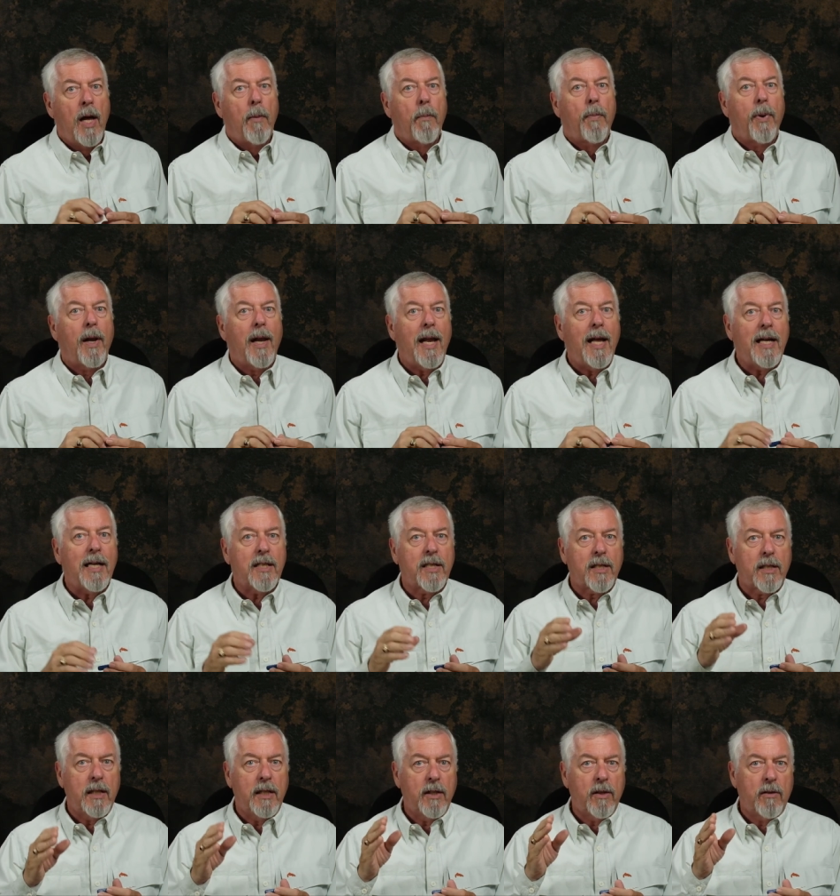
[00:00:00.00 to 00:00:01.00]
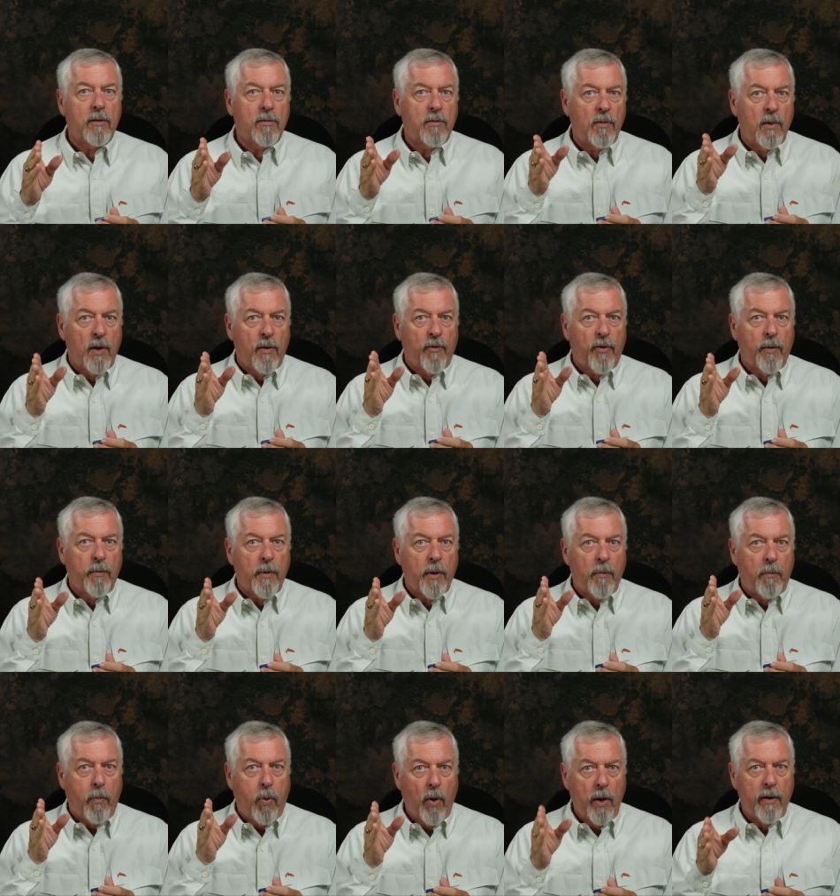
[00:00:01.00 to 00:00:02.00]
Plus, from the
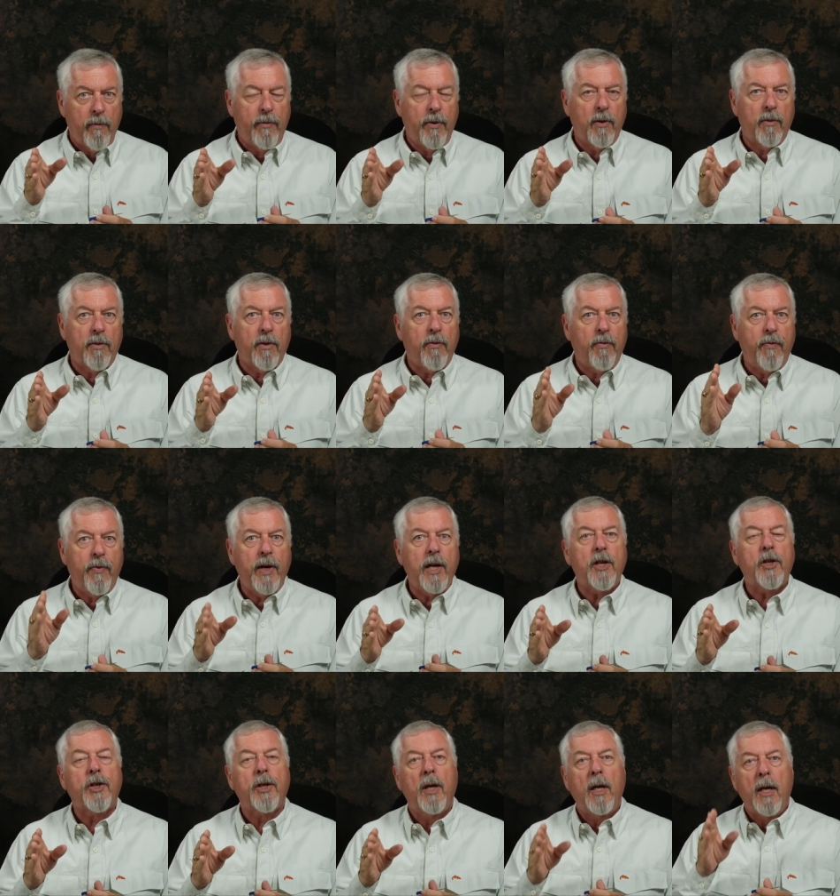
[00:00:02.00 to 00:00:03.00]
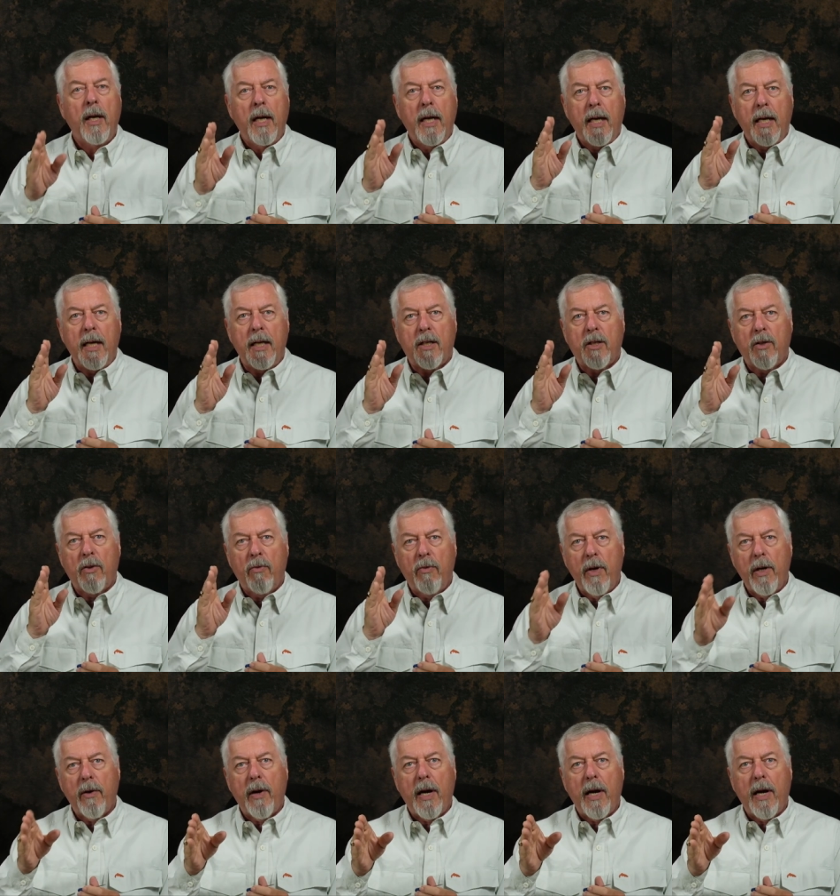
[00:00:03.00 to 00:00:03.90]
point of view of the fish, it's the rear